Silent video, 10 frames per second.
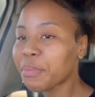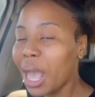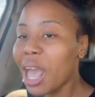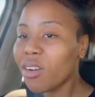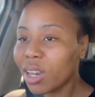
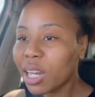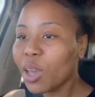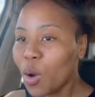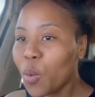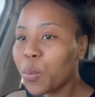i really
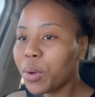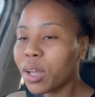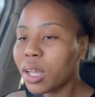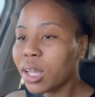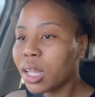hope
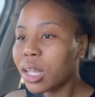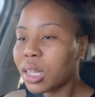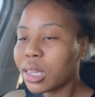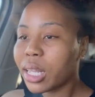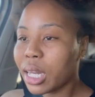
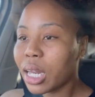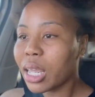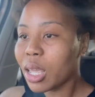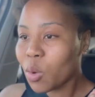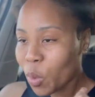that
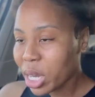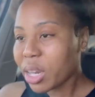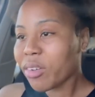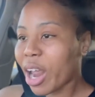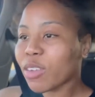when it
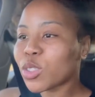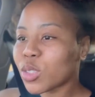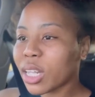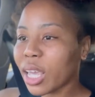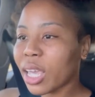arrives
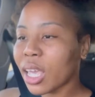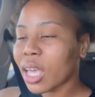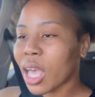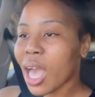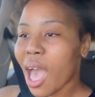today
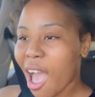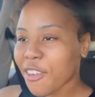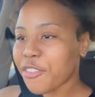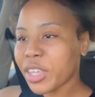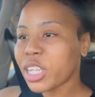i
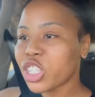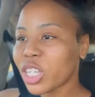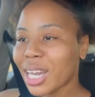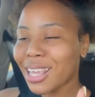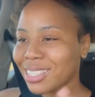finish
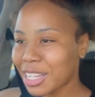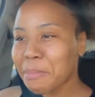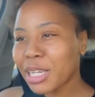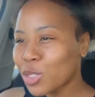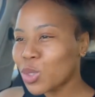and i
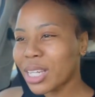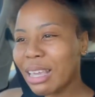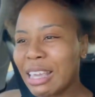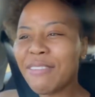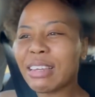assemble it today
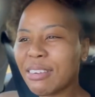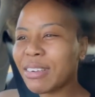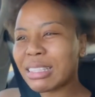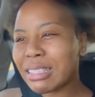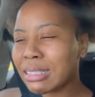even if
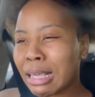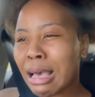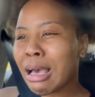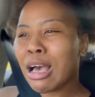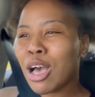it's
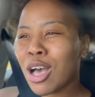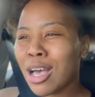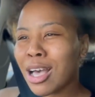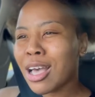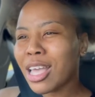
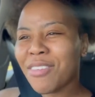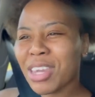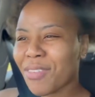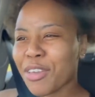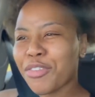even
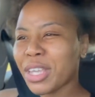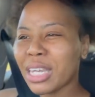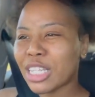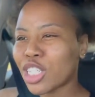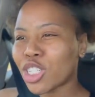if i
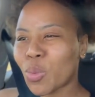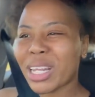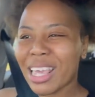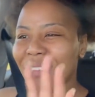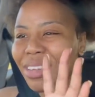finish
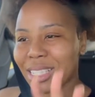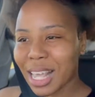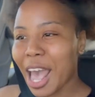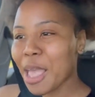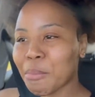whatever
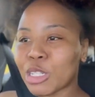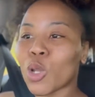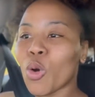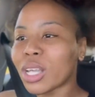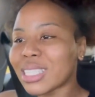time as
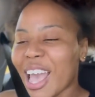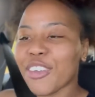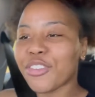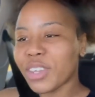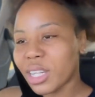long as i
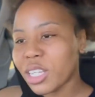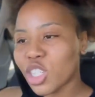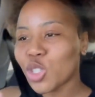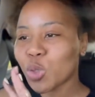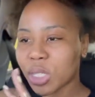
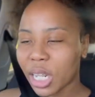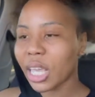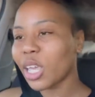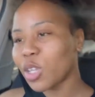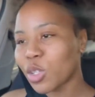finish today
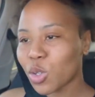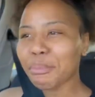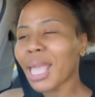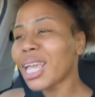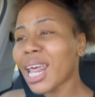
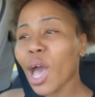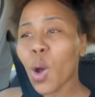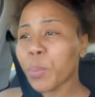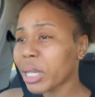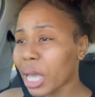and i
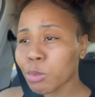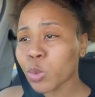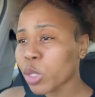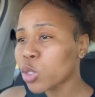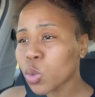hope it comes
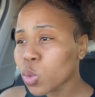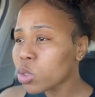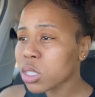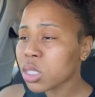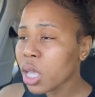with
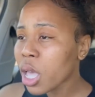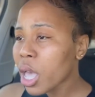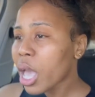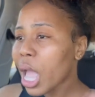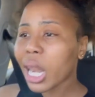tools
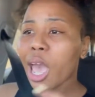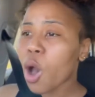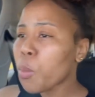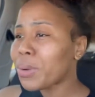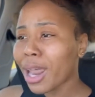and i
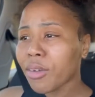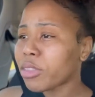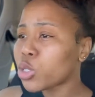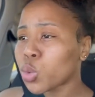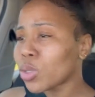hope none of the
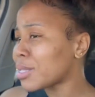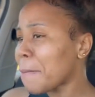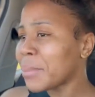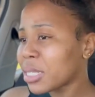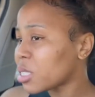tools are
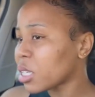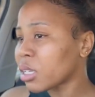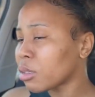missing